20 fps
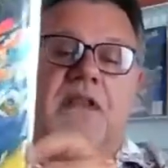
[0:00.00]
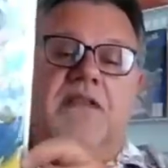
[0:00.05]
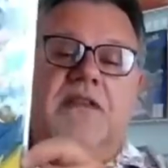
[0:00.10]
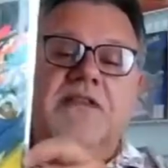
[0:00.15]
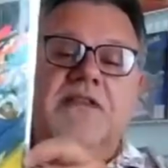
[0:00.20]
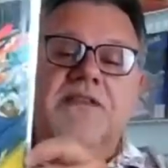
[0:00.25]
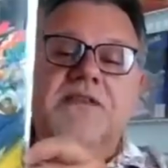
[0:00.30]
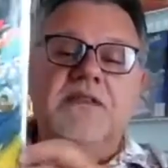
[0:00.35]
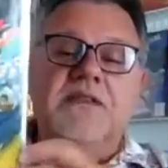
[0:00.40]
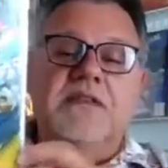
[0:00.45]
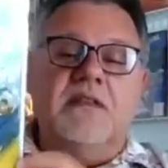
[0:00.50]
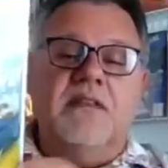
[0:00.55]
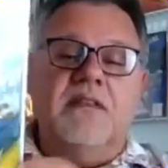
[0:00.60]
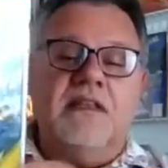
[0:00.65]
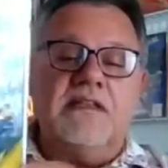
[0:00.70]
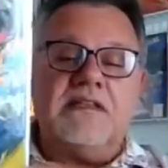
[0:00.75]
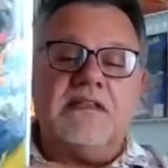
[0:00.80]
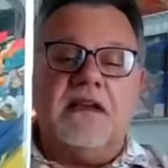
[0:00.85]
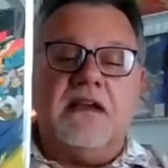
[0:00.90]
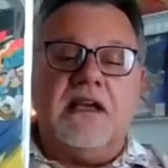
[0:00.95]

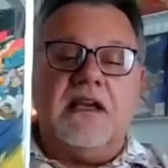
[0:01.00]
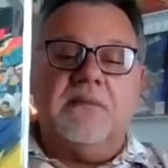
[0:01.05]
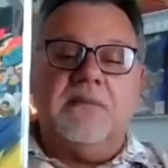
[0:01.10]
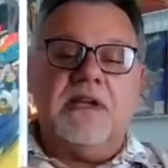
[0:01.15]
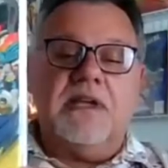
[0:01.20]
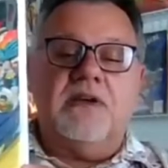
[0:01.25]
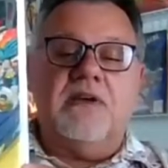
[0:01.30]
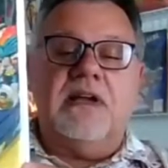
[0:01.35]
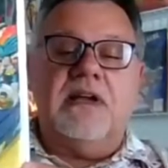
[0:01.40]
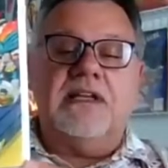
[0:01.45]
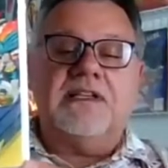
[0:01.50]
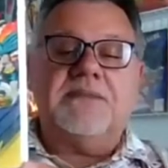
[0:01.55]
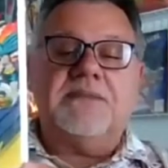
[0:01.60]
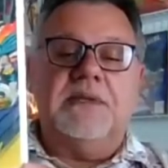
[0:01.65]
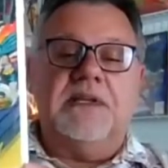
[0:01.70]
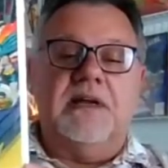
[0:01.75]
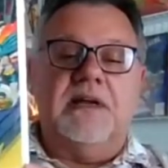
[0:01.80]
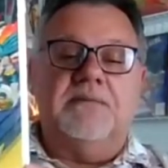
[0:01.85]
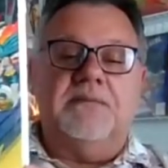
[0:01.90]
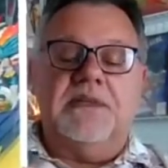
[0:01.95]
This comic cracks
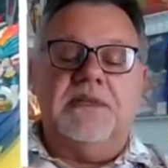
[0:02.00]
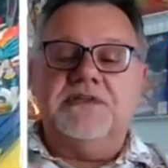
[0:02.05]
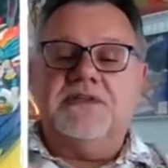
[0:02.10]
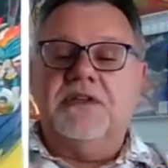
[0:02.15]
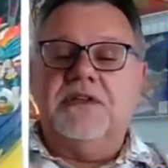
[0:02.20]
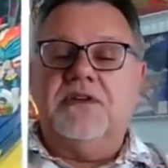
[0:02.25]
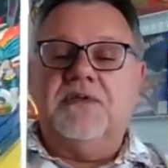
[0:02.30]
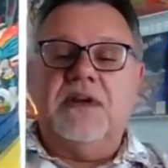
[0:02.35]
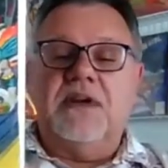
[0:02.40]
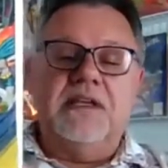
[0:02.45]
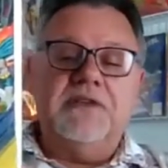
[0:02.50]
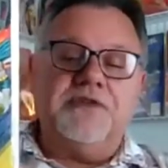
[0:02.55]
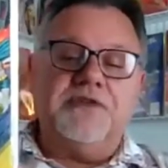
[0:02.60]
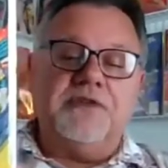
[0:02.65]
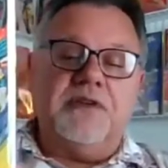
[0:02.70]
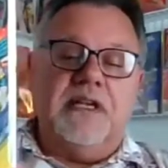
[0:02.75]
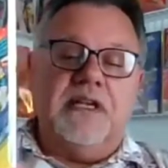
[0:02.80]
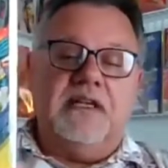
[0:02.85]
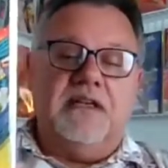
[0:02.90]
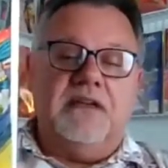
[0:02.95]
me up. It's a great
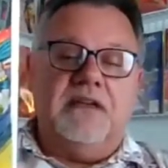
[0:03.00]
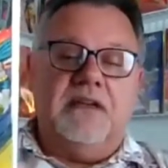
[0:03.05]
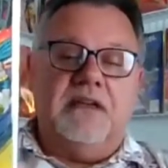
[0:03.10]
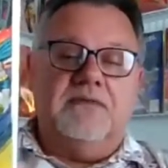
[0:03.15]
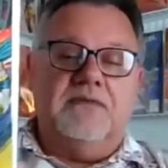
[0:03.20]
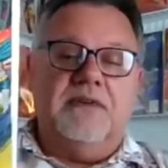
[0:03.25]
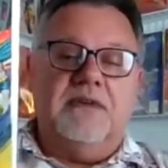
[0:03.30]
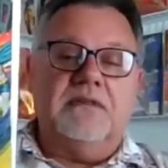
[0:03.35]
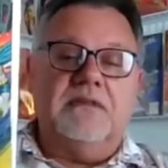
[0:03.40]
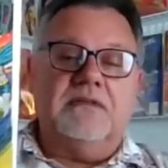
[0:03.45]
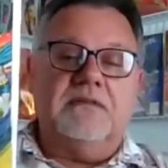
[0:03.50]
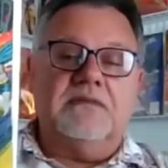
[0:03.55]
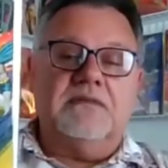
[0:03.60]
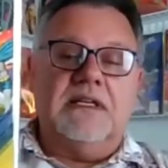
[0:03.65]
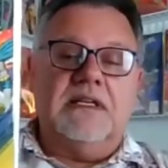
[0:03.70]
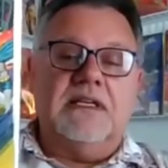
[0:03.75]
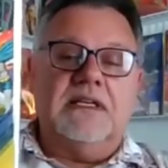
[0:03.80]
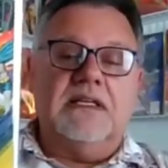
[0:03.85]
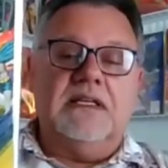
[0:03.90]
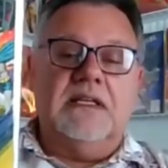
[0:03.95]
train cover,
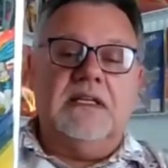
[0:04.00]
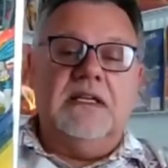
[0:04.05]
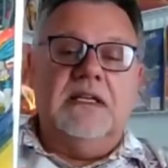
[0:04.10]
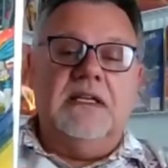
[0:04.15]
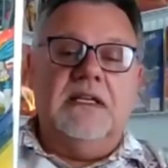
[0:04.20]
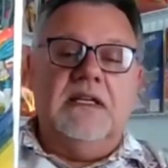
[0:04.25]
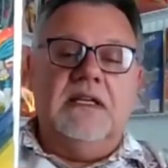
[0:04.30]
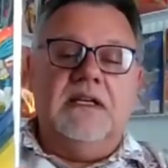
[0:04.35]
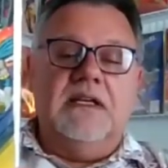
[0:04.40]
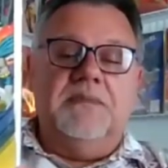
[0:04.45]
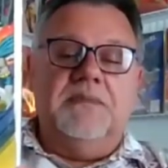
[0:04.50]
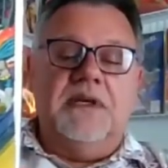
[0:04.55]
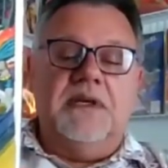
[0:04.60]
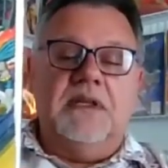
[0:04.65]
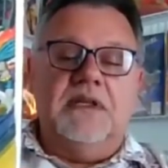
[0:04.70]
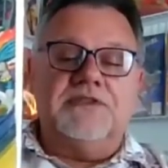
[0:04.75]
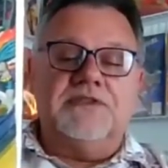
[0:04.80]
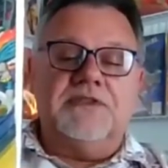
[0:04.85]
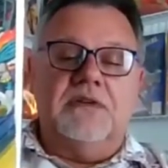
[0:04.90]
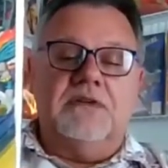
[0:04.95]
right?
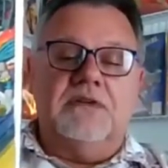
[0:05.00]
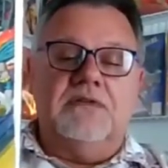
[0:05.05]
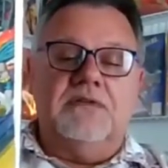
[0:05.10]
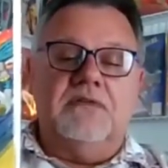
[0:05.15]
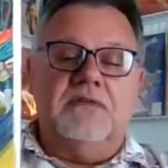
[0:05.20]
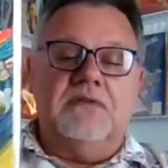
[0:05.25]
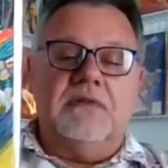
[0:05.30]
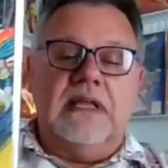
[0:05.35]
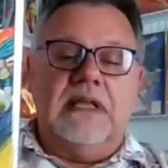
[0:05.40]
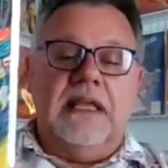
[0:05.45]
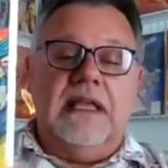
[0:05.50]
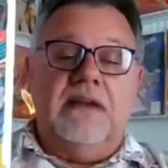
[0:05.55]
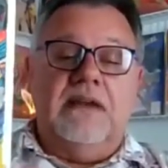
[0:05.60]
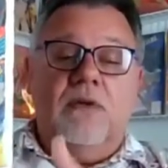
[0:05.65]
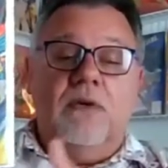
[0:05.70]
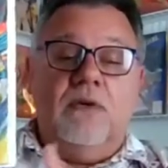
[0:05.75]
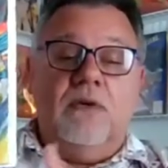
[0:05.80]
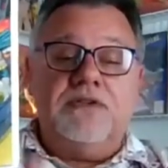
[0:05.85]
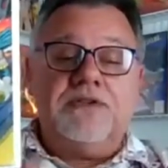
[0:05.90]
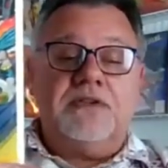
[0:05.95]
And
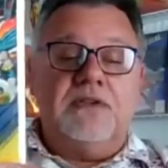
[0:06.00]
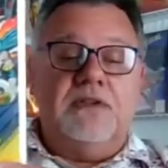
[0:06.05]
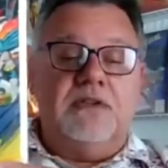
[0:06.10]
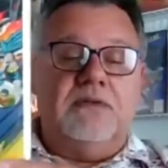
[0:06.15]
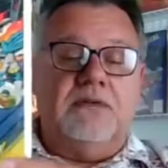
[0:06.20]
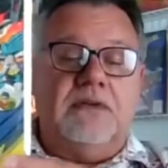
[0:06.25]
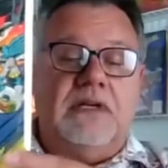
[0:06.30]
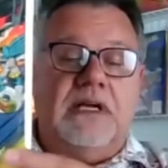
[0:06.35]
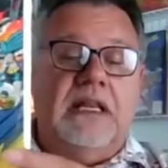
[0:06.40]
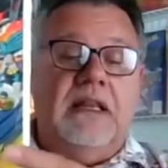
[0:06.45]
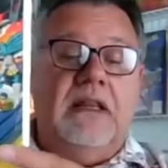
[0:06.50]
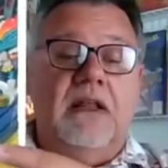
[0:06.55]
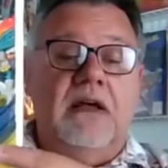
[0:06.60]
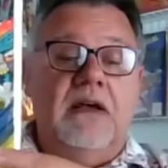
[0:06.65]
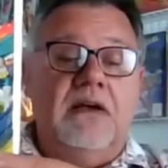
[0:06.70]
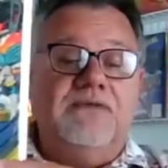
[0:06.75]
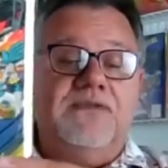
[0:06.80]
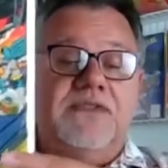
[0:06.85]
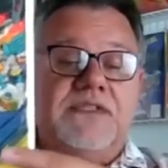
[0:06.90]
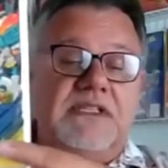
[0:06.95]
also I
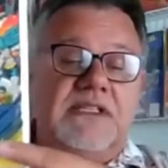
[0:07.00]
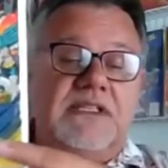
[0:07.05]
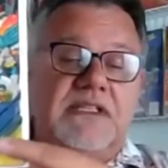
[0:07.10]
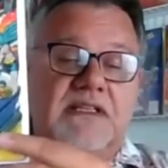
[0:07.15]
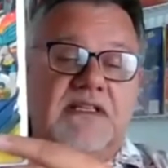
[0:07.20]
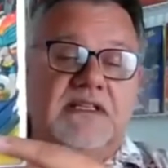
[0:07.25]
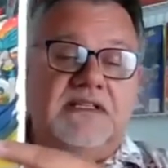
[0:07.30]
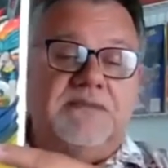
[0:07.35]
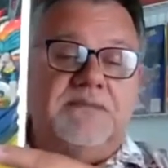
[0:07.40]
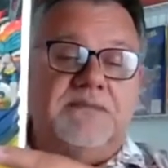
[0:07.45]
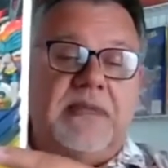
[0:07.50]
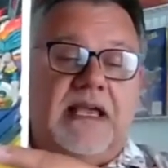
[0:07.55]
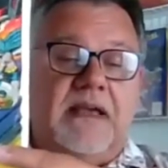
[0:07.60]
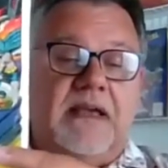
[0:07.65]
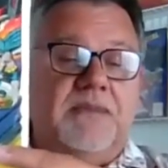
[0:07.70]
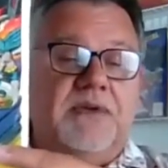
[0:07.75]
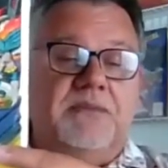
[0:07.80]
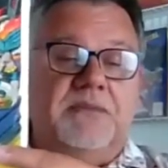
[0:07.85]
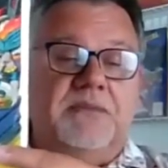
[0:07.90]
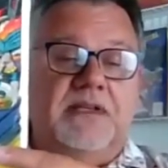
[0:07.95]
love seeing this
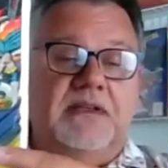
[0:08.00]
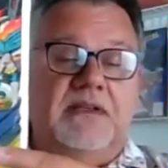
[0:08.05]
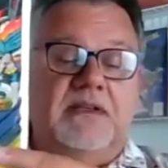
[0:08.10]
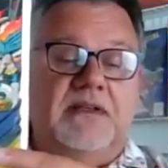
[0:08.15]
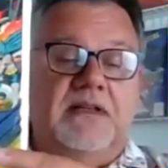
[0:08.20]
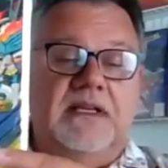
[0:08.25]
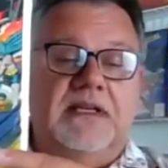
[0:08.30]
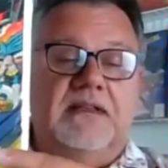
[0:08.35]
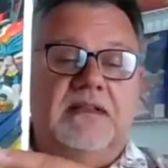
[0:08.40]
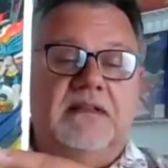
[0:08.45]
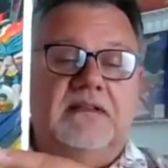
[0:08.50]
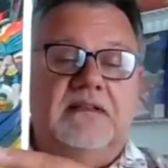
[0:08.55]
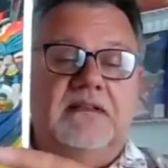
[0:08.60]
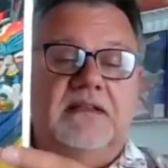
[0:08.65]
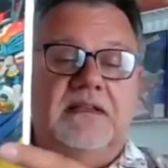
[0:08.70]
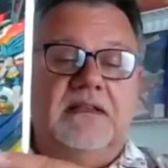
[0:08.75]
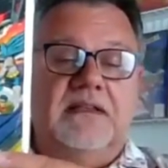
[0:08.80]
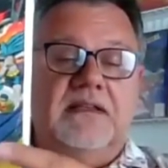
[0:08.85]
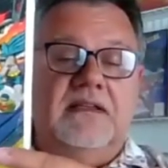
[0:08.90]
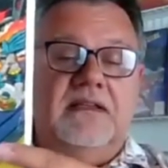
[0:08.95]
Batmobile, like
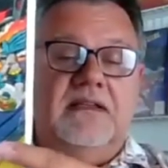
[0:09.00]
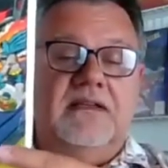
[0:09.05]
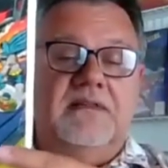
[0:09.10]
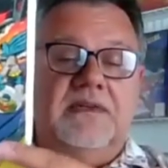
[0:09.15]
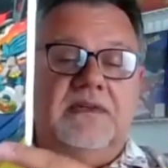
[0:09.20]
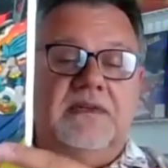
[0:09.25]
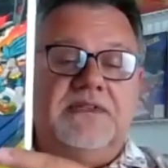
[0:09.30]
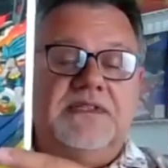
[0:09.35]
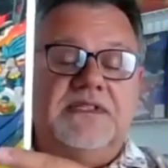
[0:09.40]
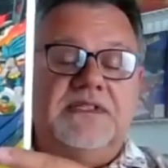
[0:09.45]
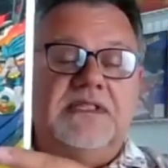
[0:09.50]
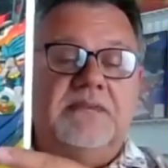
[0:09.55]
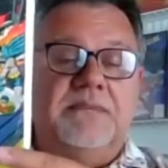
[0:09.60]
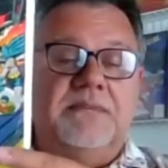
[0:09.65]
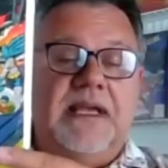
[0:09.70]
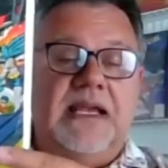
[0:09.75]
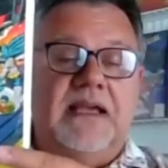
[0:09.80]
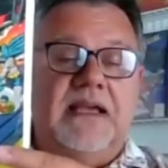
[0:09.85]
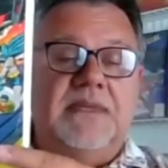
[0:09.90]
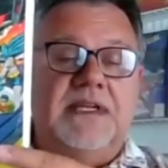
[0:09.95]
when you see the
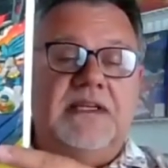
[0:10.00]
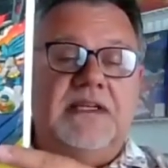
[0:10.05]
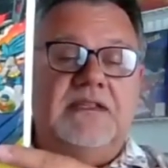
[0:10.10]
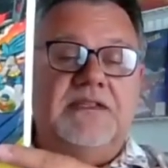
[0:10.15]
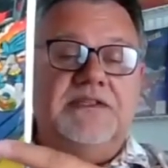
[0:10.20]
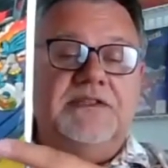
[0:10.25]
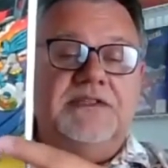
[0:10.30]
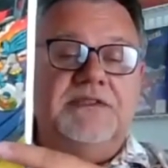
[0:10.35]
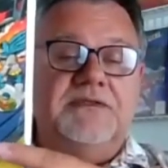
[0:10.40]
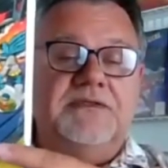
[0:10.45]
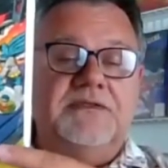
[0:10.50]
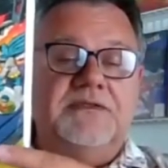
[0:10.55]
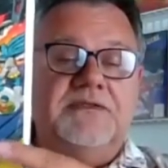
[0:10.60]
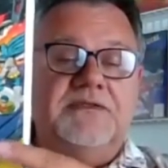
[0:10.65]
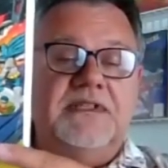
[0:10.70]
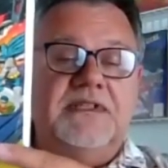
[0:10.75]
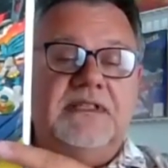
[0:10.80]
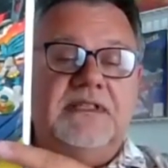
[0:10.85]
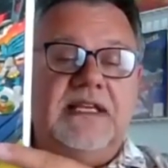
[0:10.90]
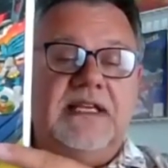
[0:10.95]
Batman issues
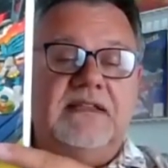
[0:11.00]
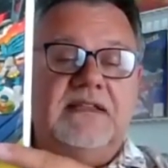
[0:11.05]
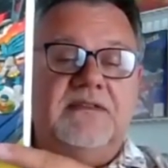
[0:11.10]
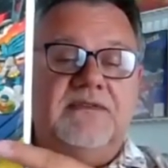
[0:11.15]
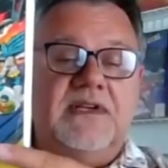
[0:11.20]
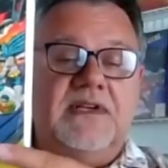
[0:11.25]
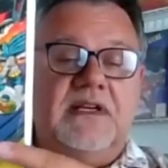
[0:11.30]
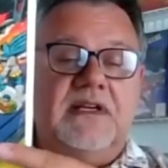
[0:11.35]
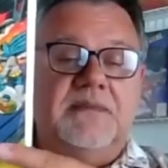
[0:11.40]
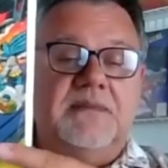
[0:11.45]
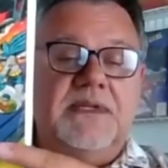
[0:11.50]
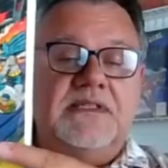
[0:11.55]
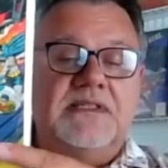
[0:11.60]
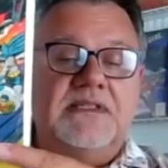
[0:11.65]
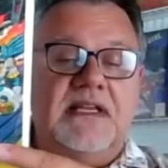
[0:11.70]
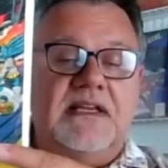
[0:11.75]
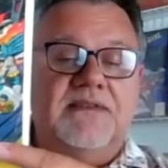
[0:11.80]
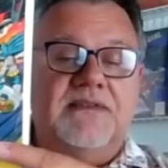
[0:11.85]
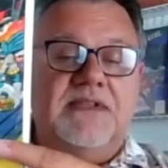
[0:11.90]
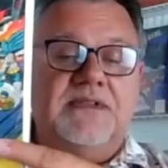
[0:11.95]
or Detective Comics
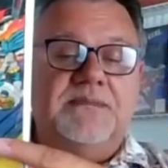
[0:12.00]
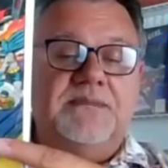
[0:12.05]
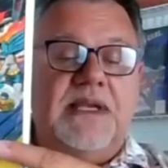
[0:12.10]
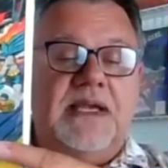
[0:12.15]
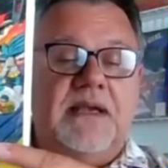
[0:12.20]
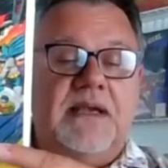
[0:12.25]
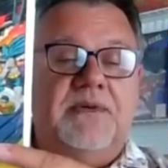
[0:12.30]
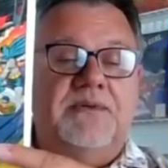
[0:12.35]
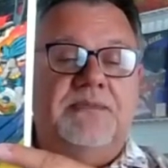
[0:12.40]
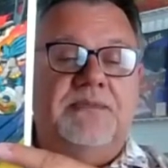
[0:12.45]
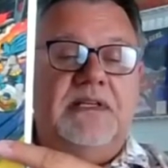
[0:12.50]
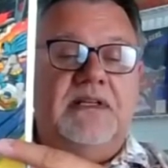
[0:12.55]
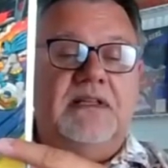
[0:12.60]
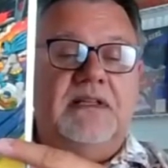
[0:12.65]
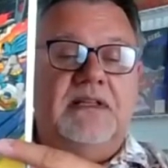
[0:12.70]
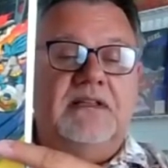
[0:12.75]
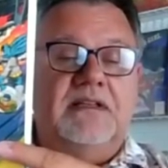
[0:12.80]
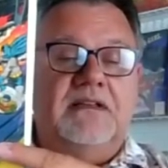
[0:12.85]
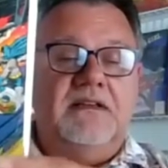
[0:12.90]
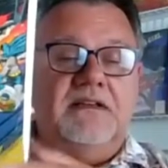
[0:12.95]
that have this Batmobile
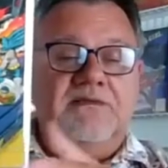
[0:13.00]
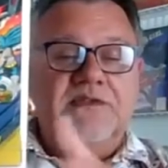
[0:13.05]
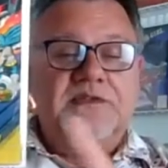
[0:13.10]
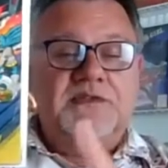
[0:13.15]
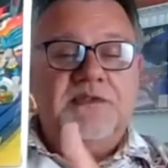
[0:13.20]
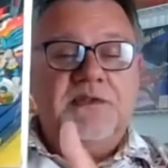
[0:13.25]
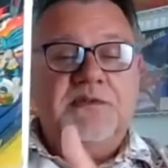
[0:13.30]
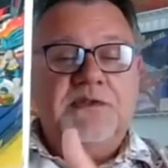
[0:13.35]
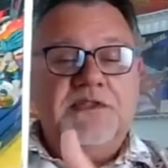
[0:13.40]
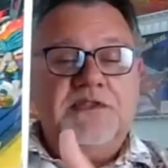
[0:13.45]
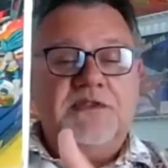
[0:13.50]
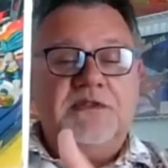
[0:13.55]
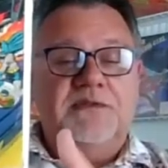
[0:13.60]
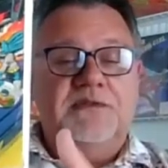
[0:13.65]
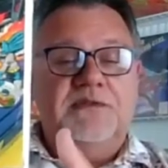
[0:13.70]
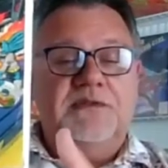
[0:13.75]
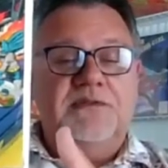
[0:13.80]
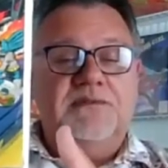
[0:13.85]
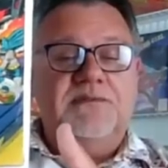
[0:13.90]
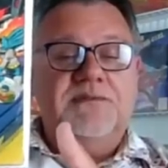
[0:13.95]
on the cover, it's always
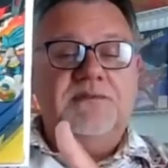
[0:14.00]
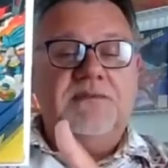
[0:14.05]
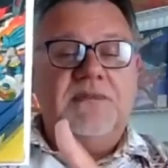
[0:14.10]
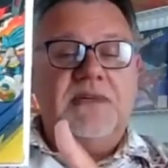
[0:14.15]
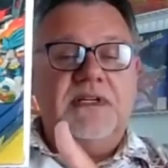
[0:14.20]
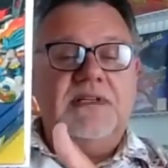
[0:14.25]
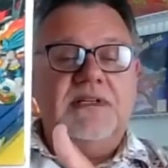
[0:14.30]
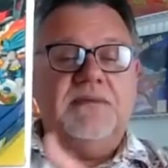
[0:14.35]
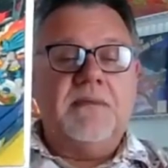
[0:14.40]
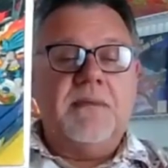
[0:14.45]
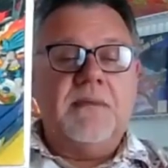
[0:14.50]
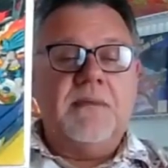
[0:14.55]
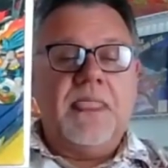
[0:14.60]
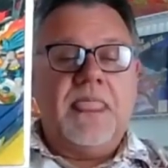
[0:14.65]
cool, right?